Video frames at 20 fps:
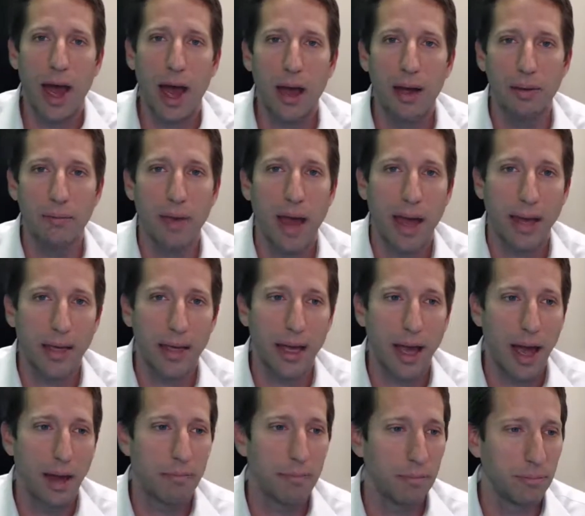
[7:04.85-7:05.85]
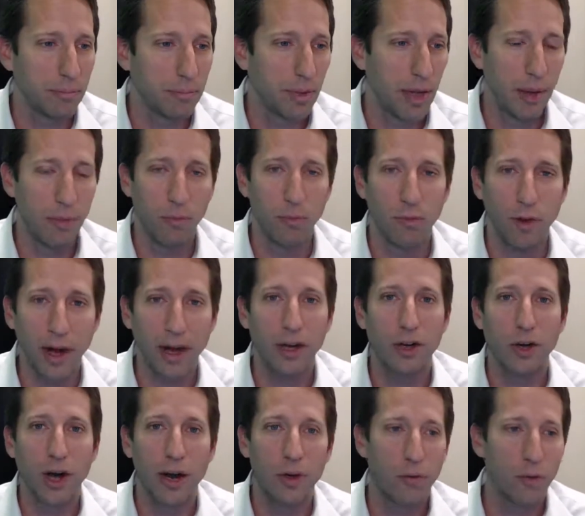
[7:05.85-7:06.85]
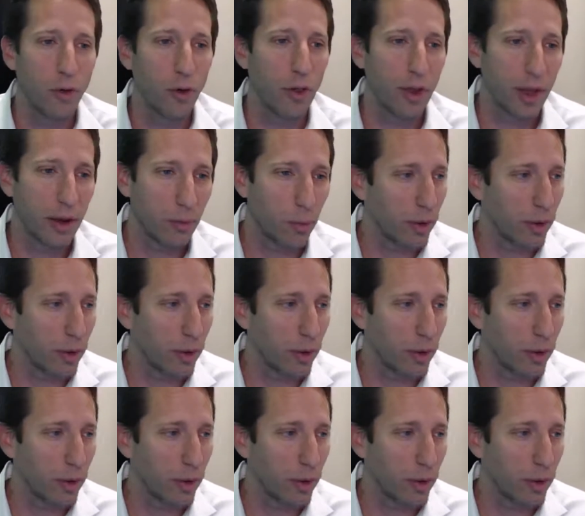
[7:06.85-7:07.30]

I am very grateful that